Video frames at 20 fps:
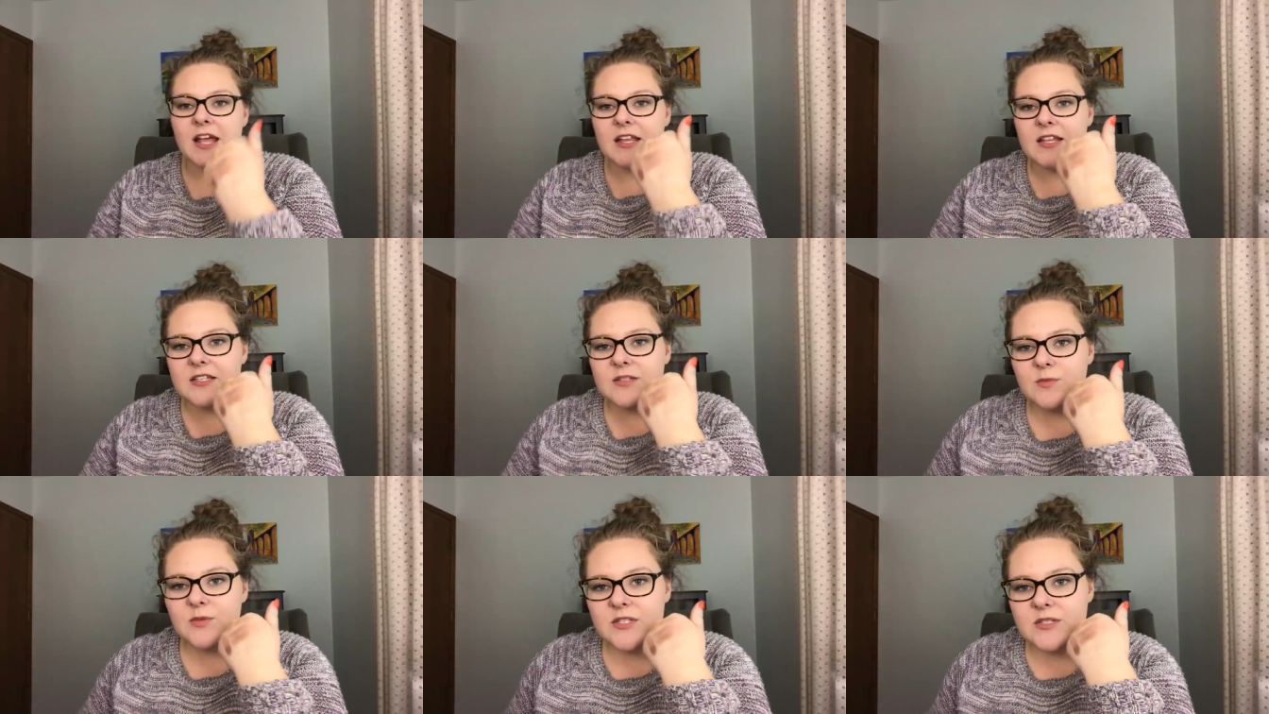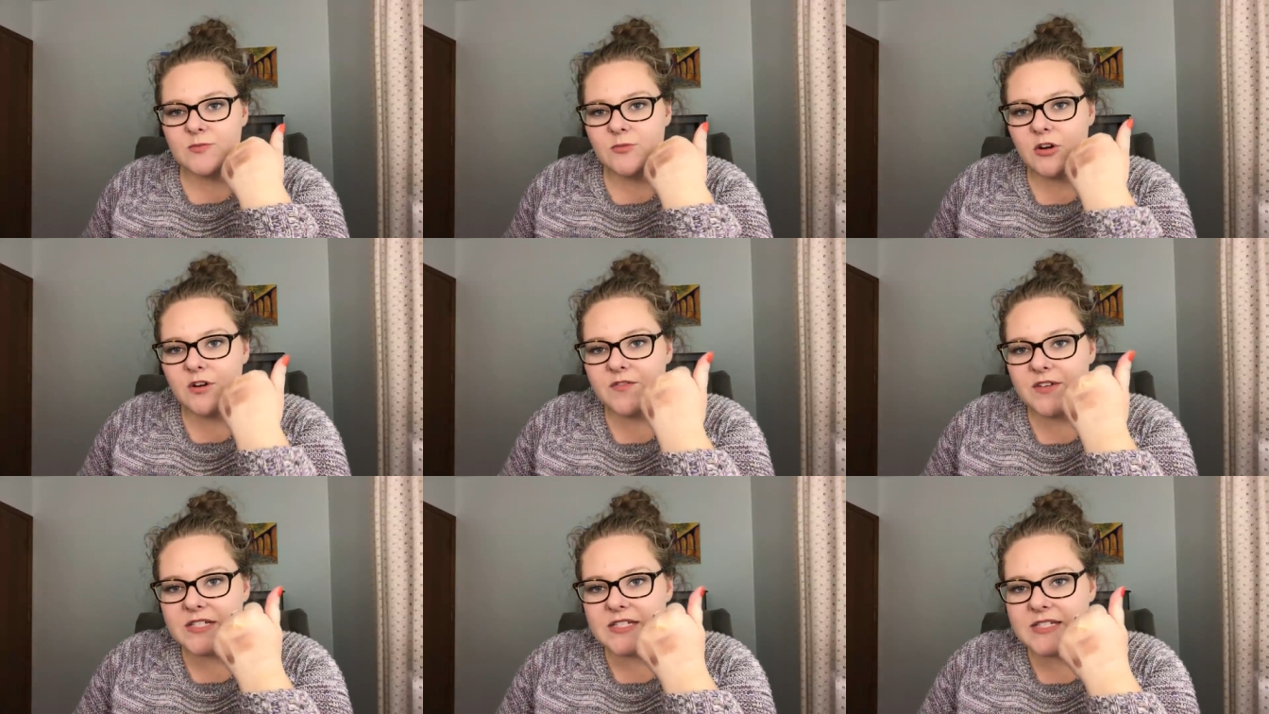This one's
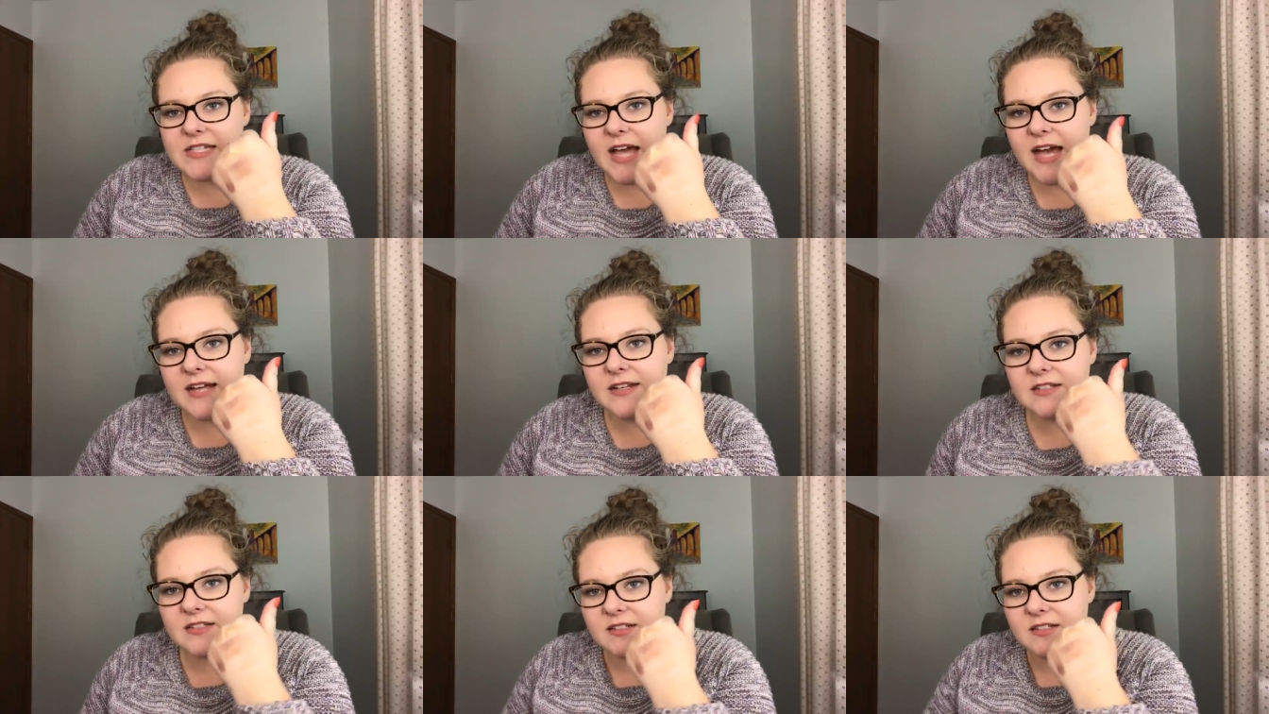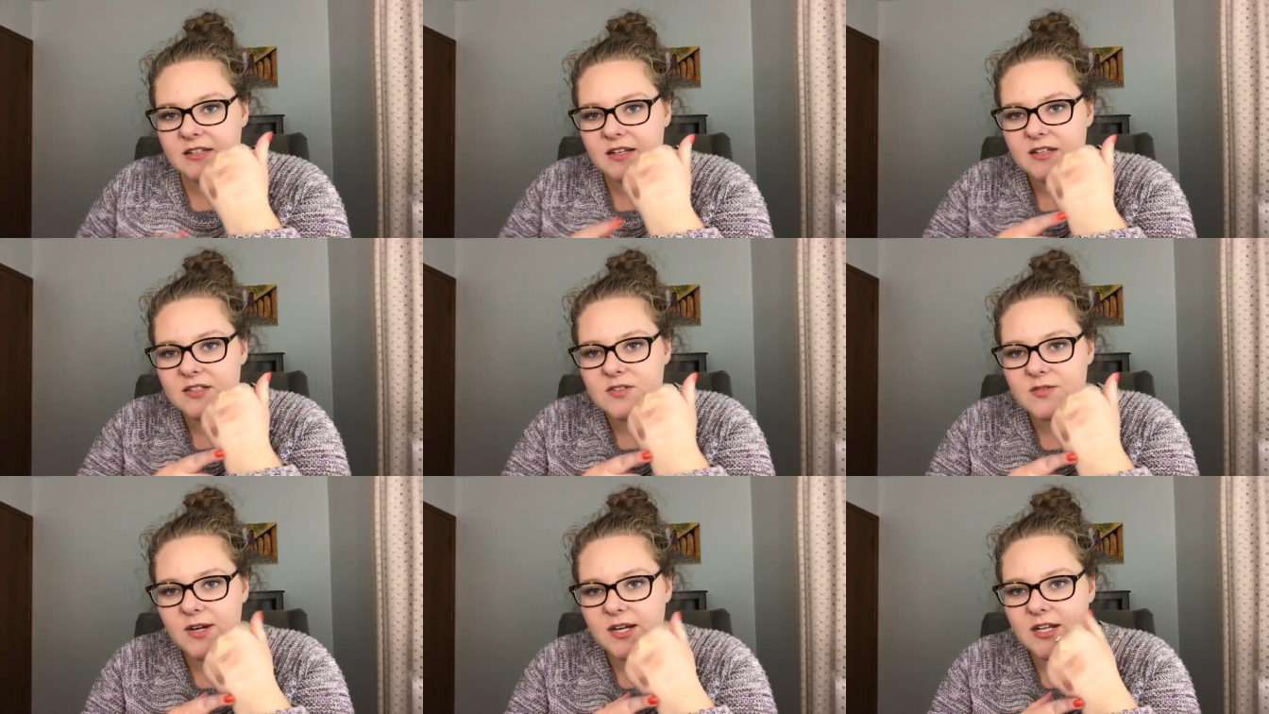more of a satin.
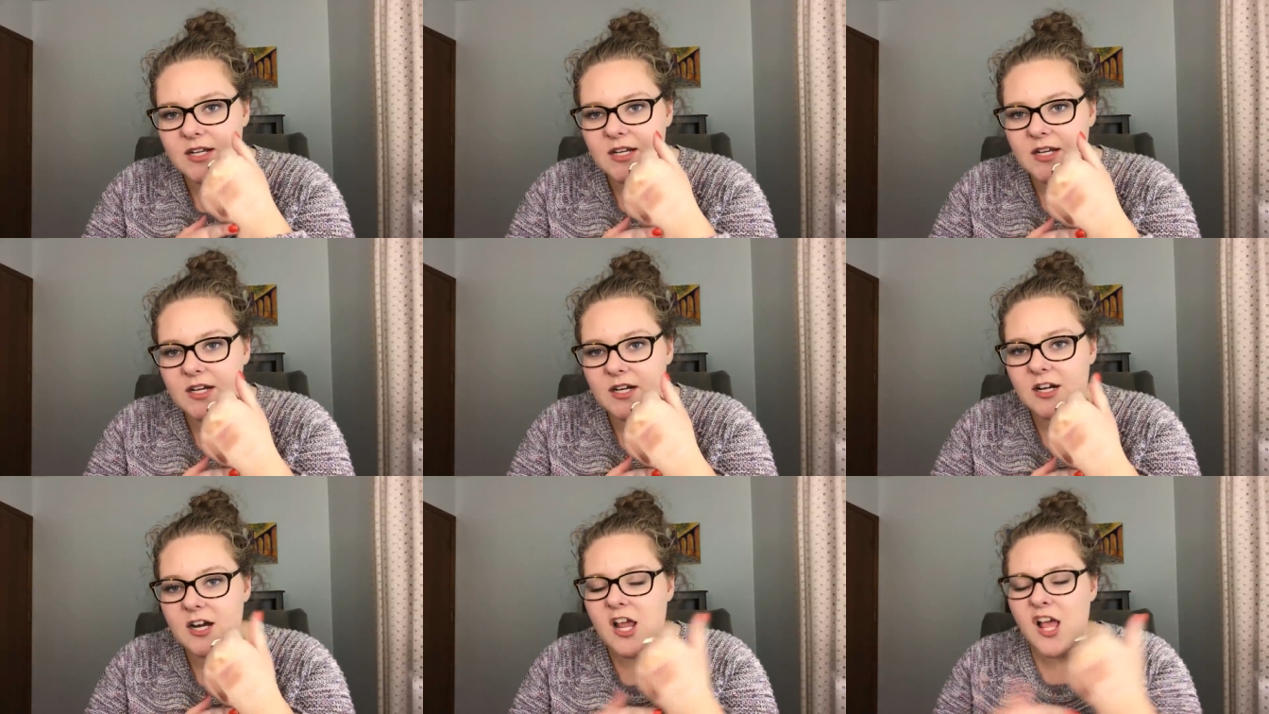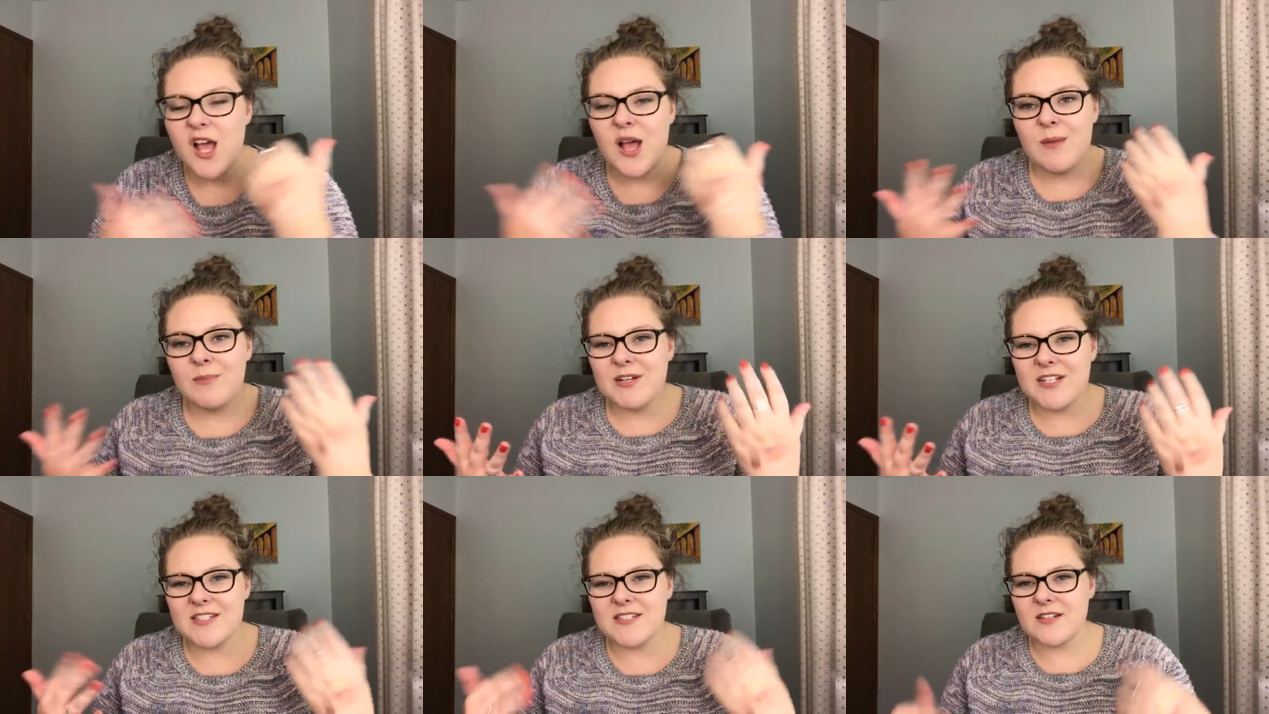It's right here,
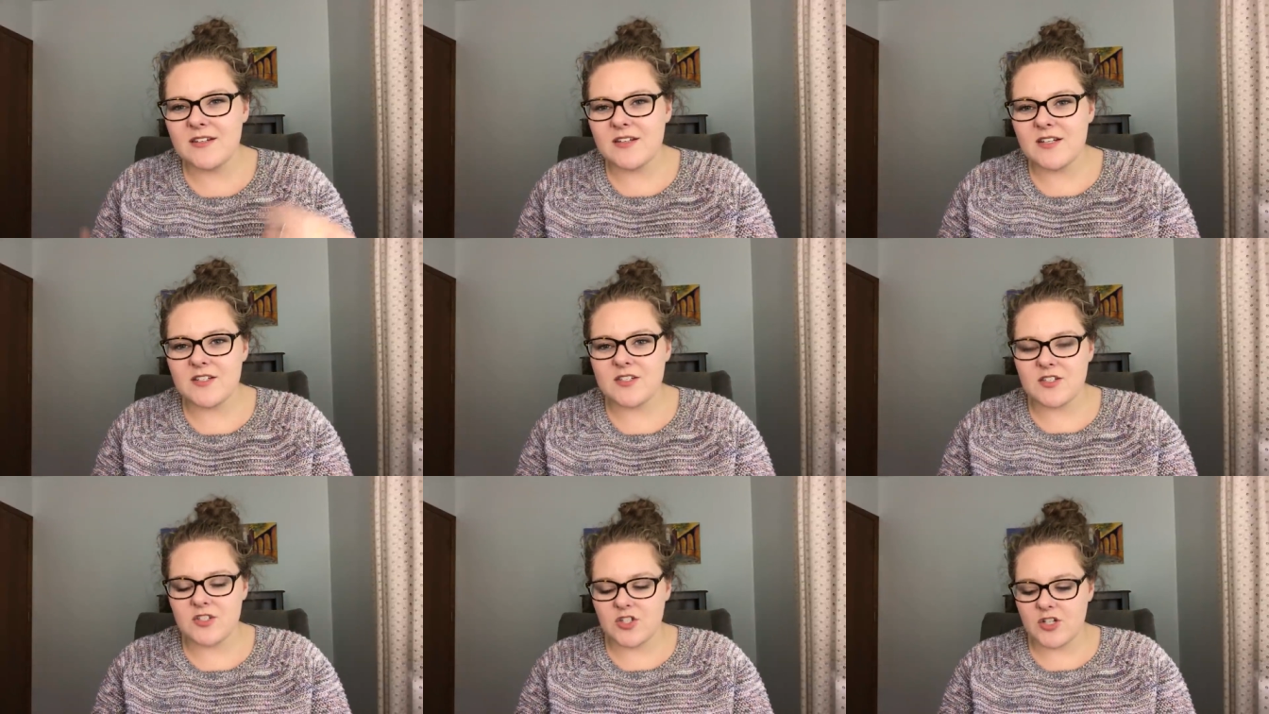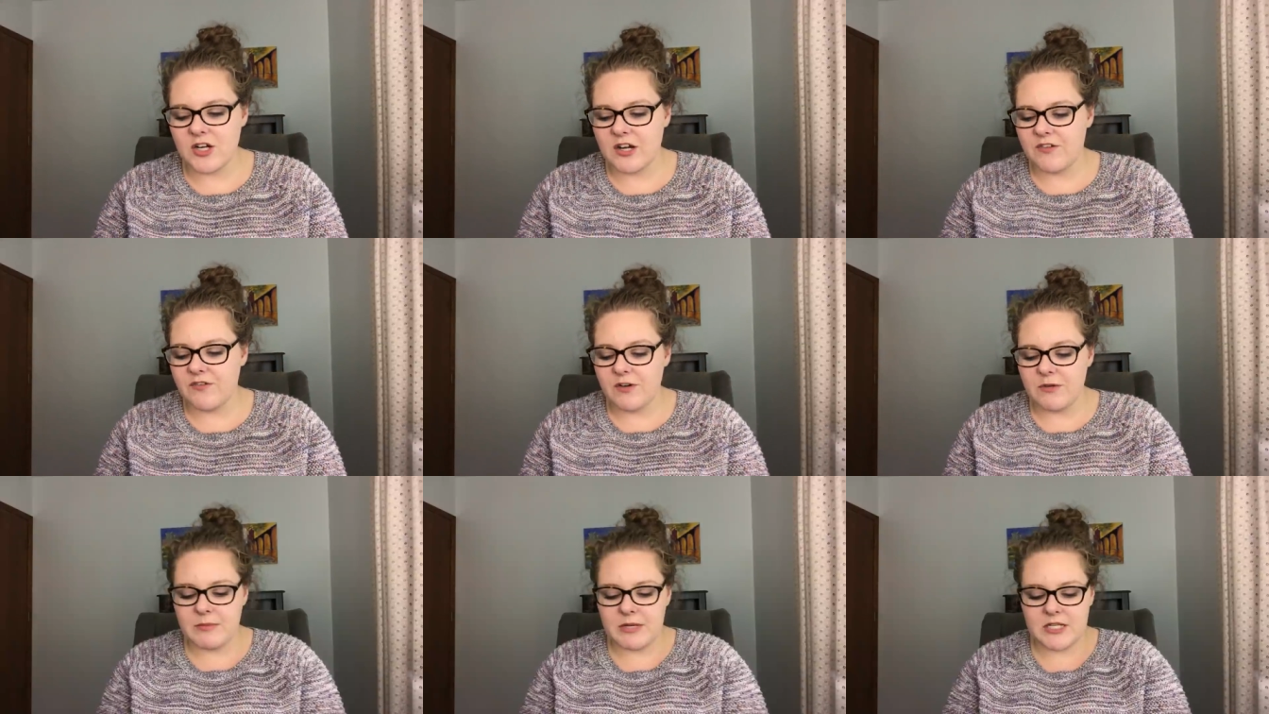but it still does the trick
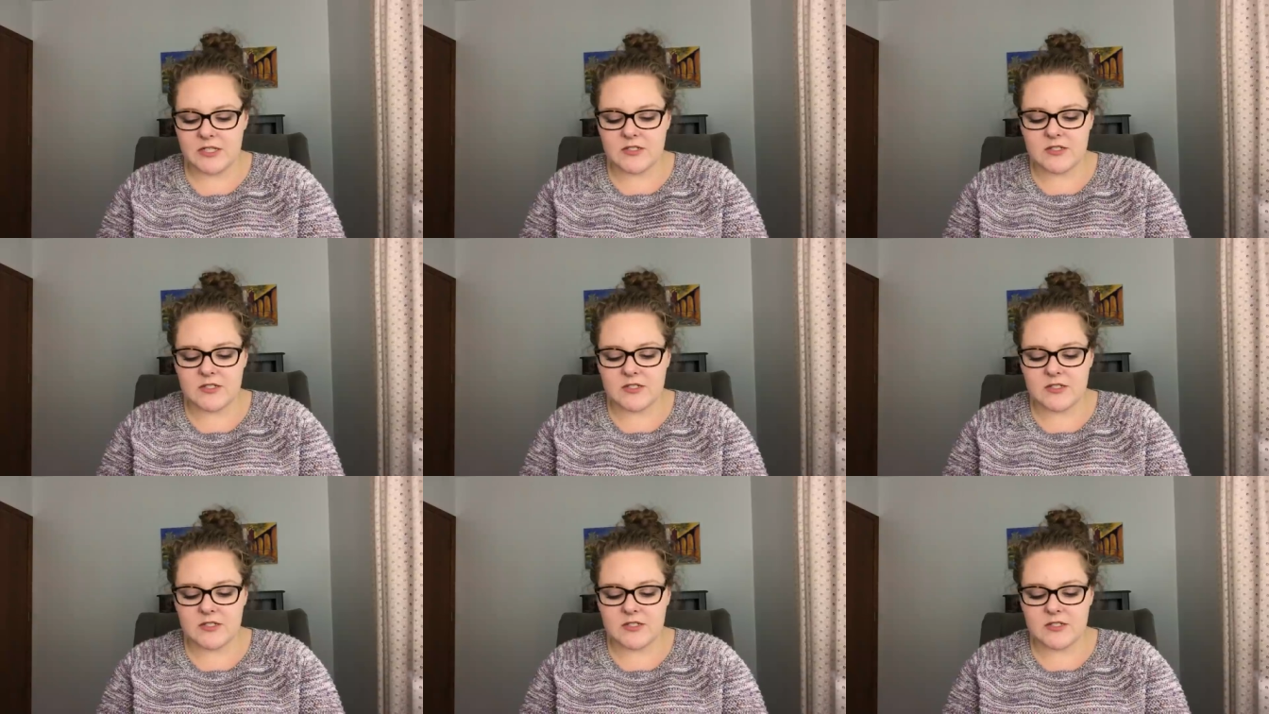for me.